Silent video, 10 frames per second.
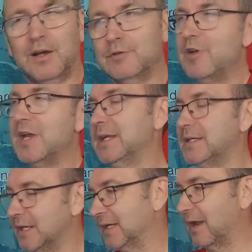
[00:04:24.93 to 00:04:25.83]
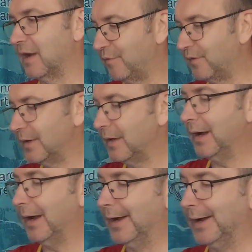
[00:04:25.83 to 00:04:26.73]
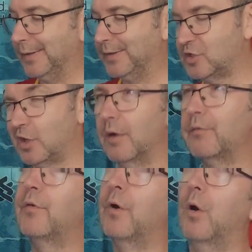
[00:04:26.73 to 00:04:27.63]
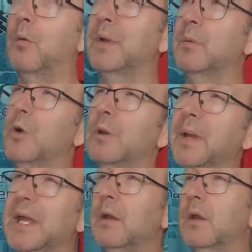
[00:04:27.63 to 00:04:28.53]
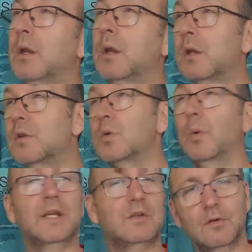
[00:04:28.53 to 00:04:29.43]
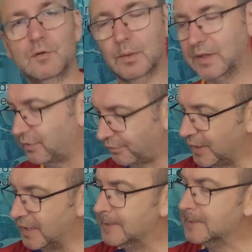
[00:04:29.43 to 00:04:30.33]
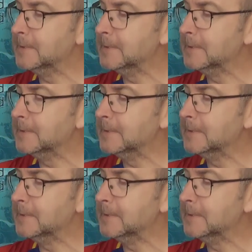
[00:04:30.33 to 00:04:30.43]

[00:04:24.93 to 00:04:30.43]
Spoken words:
really did love the shirt from, it would have been 22-23.